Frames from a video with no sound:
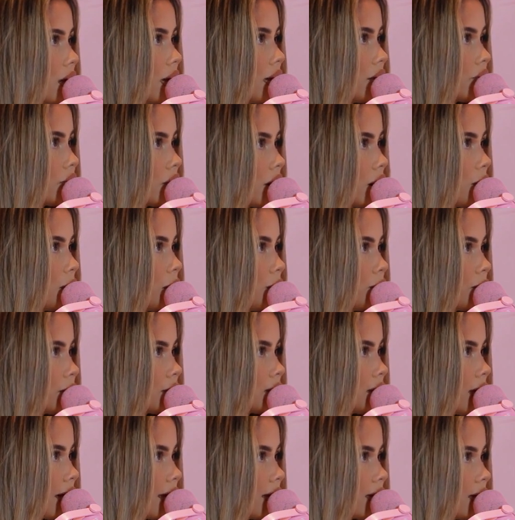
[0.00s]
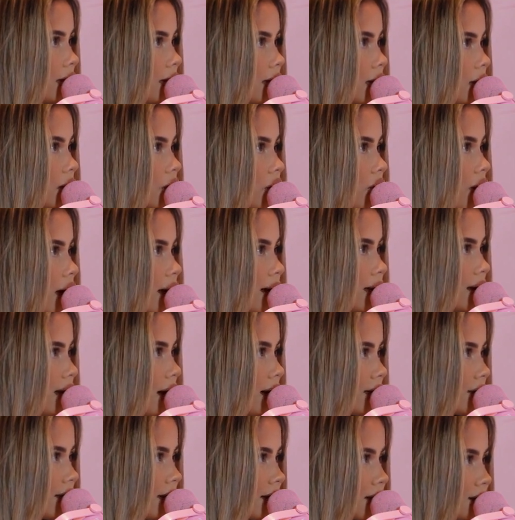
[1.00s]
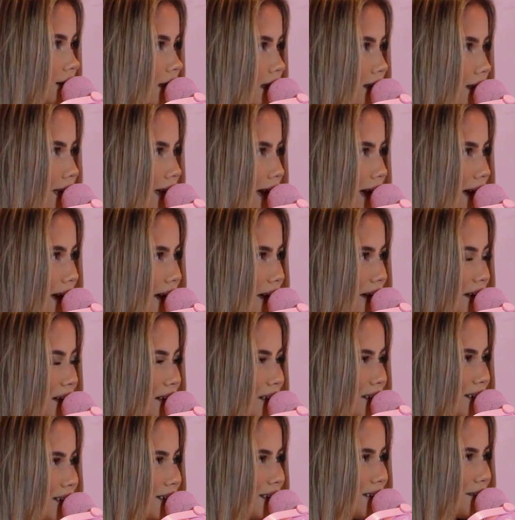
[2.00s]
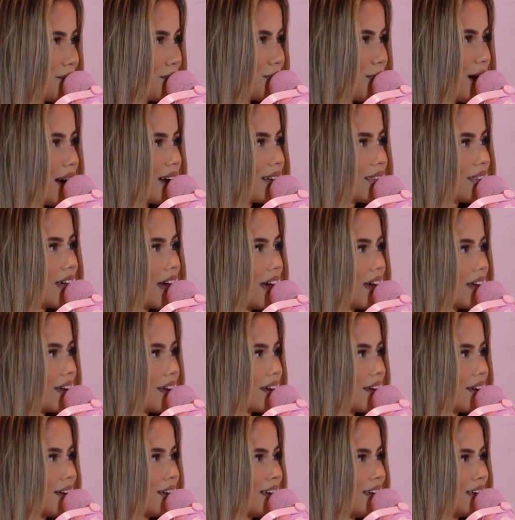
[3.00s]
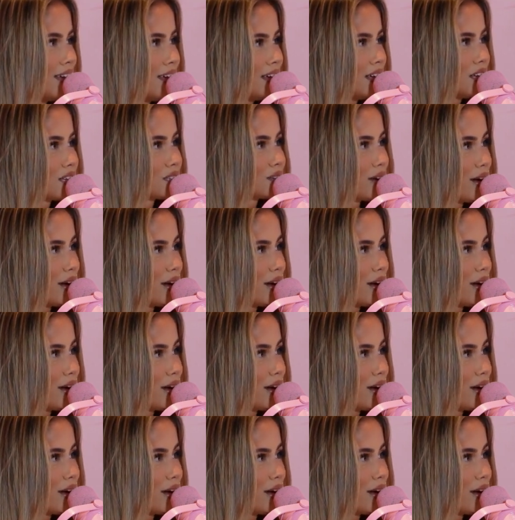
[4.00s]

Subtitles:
Even I remember like in year 8, I had like 10K back then. So